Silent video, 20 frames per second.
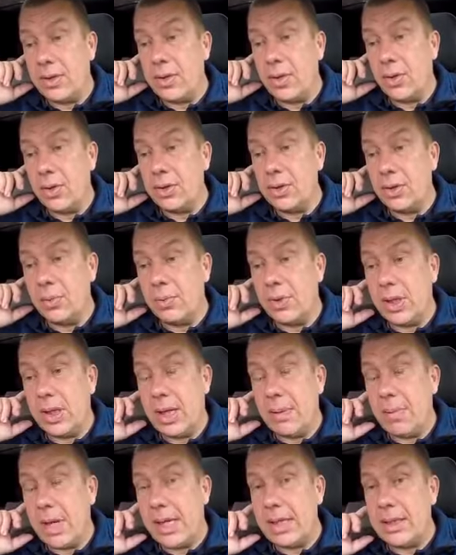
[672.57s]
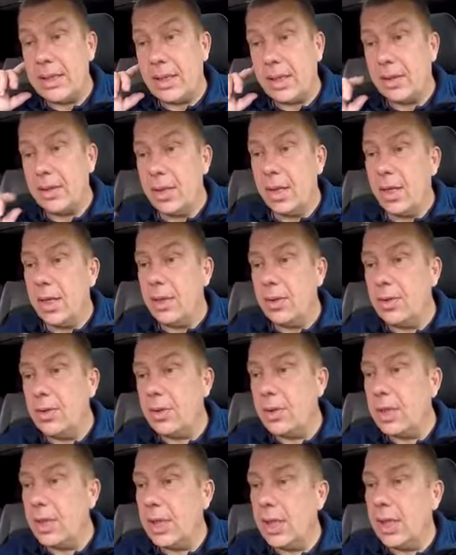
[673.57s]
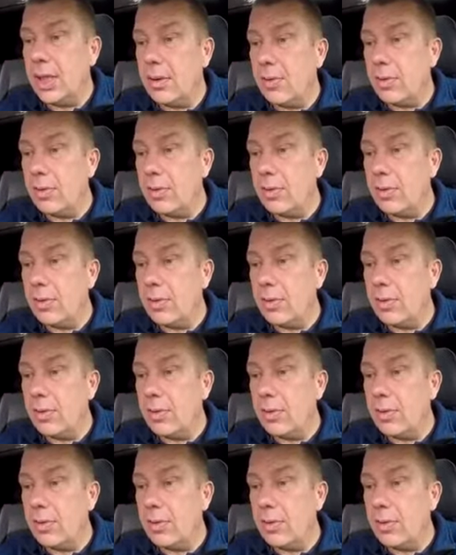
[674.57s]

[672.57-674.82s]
It's going to be amazing to see it.